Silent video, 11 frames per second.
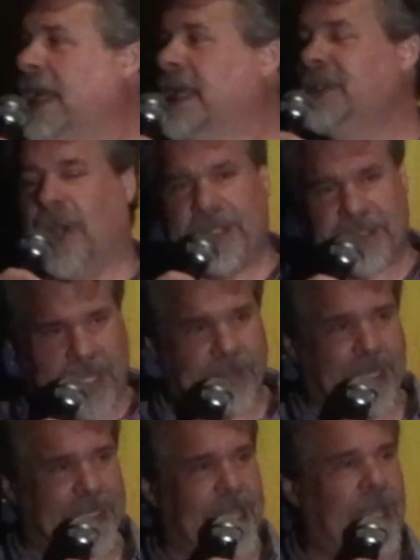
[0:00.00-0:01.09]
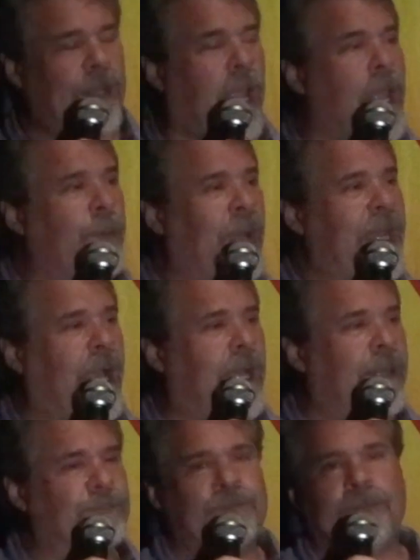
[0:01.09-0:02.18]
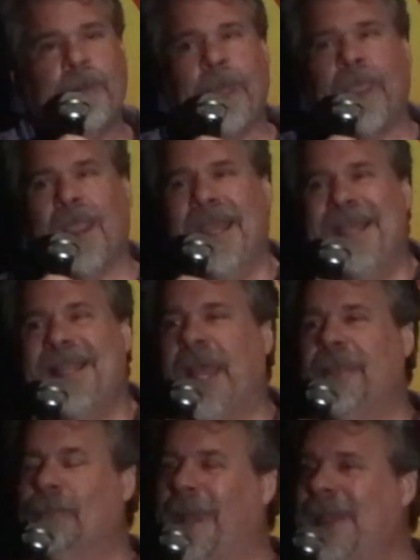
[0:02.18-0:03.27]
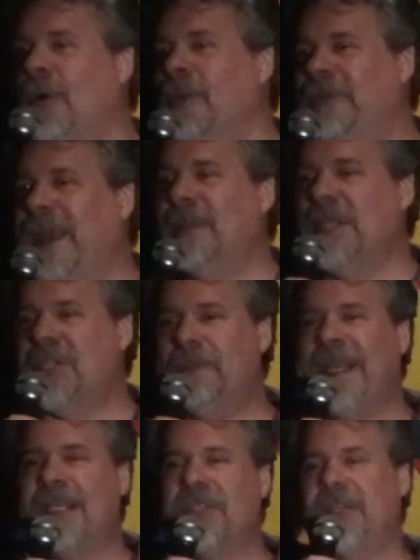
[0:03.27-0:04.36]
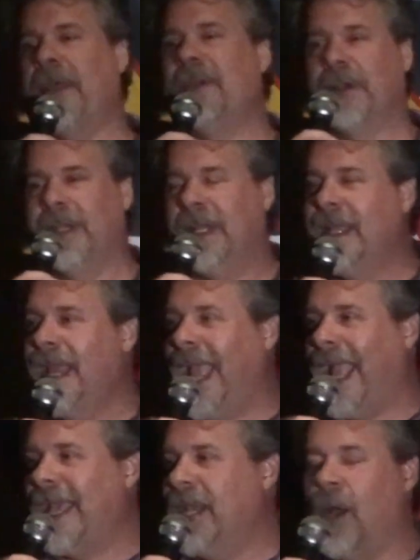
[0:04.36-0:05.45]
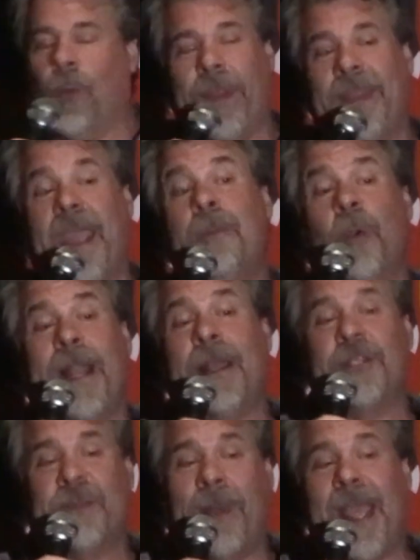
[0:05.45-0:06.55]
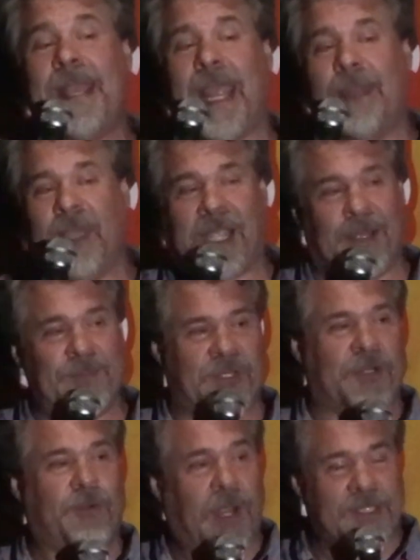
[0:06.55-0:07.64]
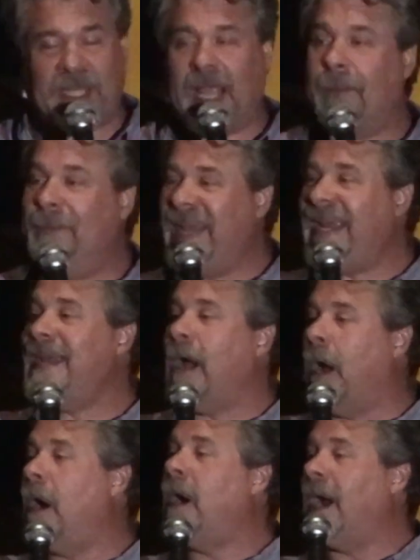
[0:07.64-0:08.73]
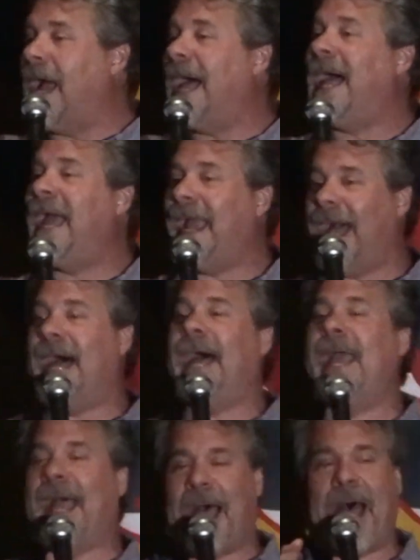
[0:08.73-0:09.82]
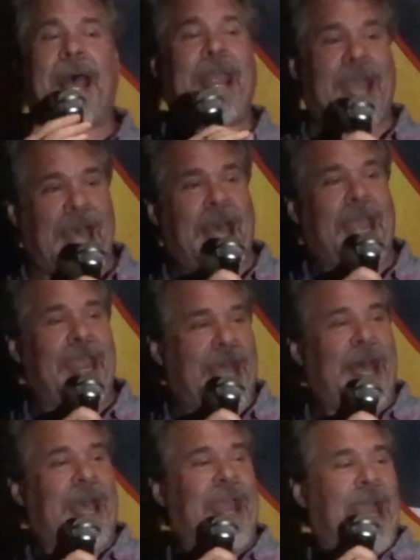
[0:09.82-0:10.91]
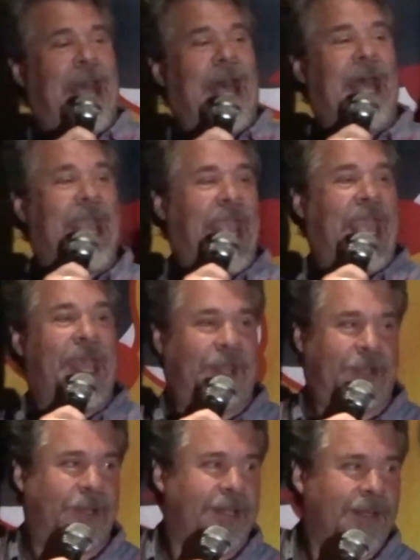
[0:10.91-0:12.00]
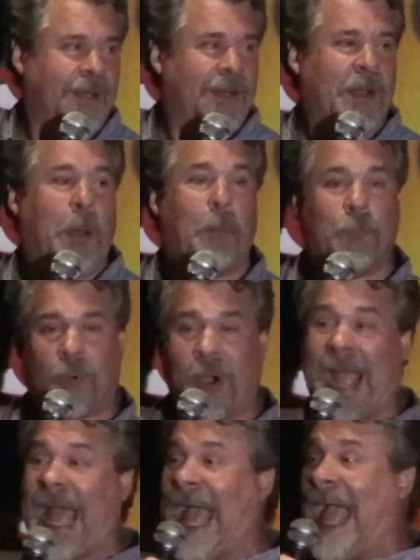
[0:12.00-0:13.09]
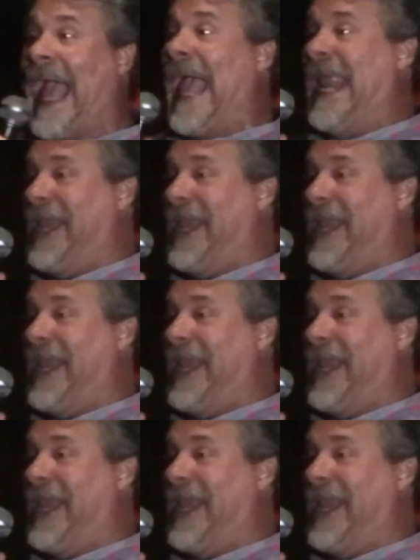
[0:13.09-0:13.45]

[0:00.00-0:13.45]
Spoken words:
I try to sound like that. But my whole family speaks Southern, and when they pronounce my name, it comes across like B-R-I-I-I-I-I-I-N. Brian.